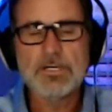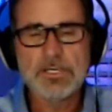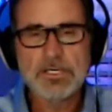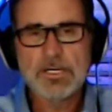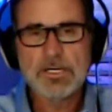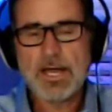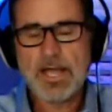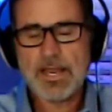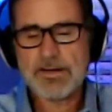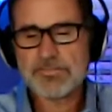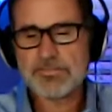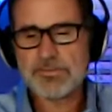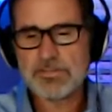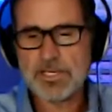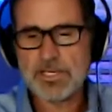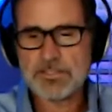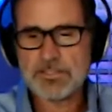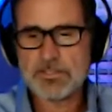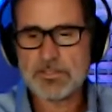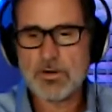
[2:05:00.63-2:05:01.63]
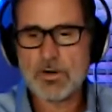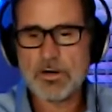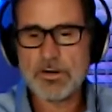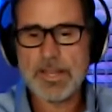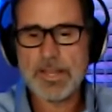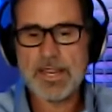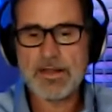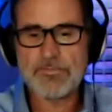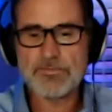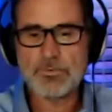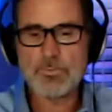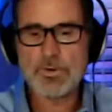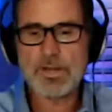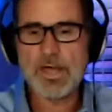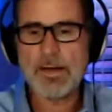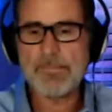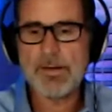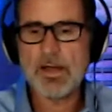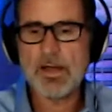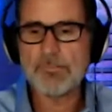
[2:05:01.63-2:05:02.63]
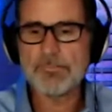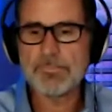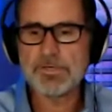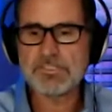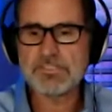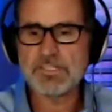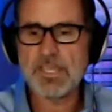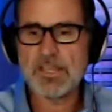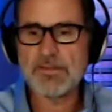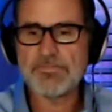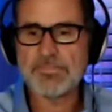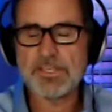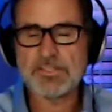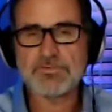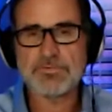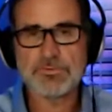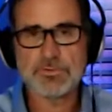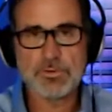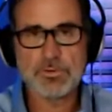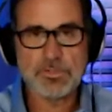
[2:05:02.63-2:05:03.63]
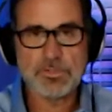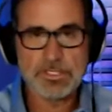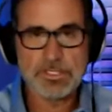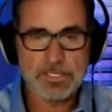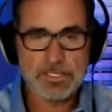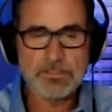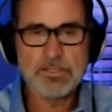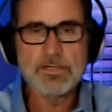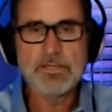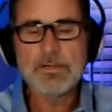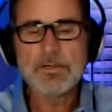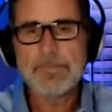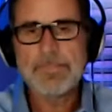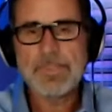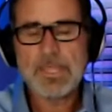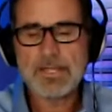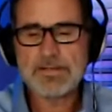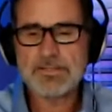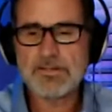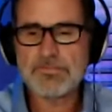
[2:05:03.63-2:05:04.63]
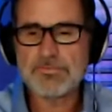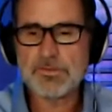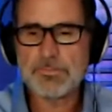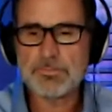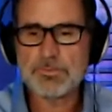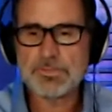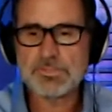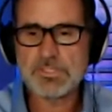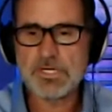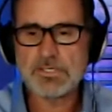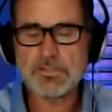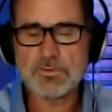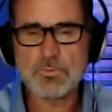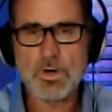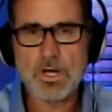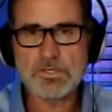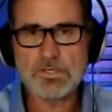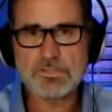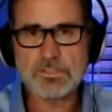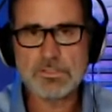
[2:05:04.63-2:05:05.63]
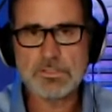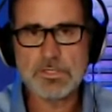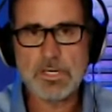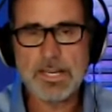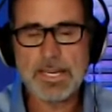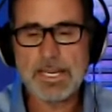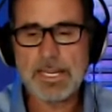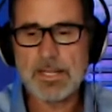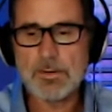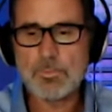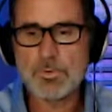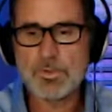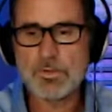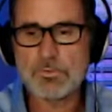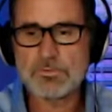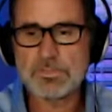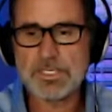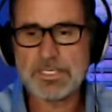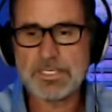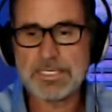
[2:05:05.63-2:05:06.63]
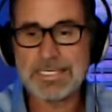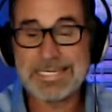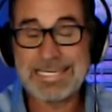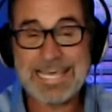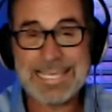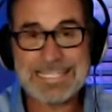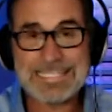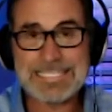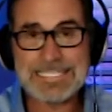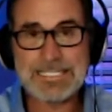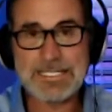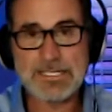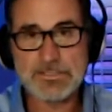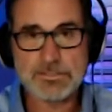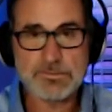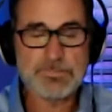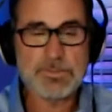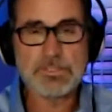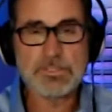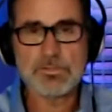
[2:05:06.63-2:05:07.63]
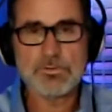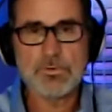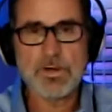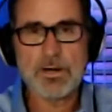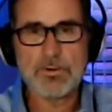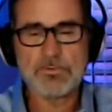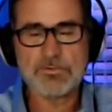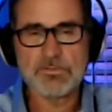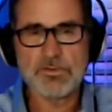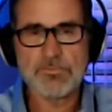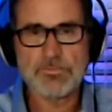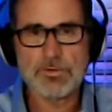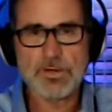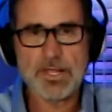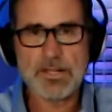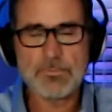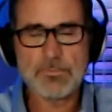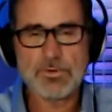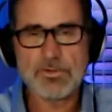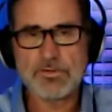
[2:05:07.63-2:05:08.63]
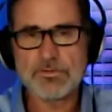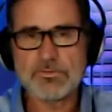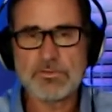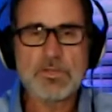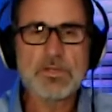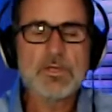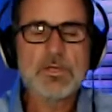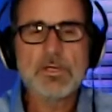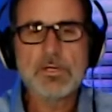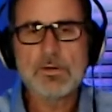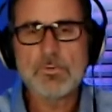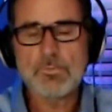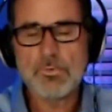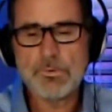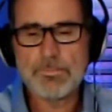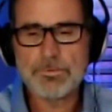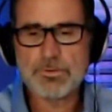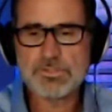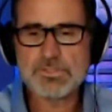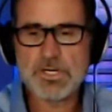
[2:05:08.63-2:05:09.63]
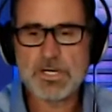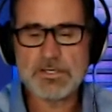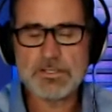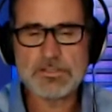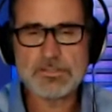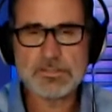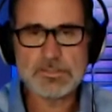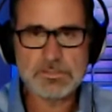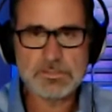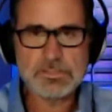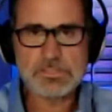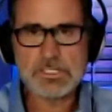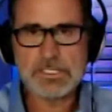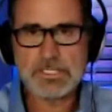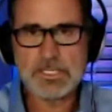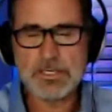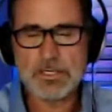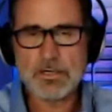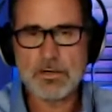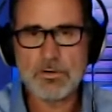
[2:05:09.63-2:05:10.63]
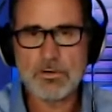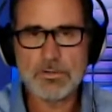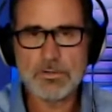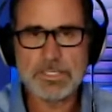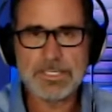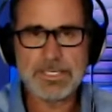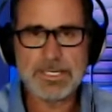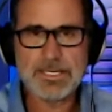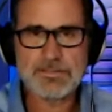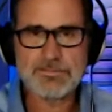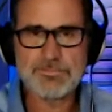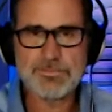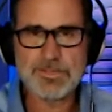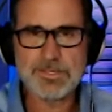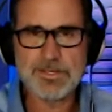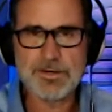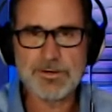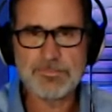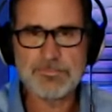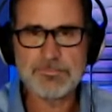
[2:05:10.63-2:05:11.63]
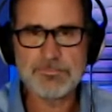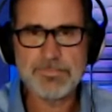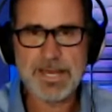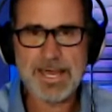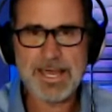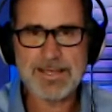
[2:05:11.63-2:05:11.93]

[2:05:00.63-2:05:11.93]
I actually like the car. Hey, everyone, I'm out. Be safe. Thanks for tuning in. I definitely appreciate you watching, and we don't take it lightly that you spent 2 hours of your night with us. We appreciate you. See you on the next video. Bye.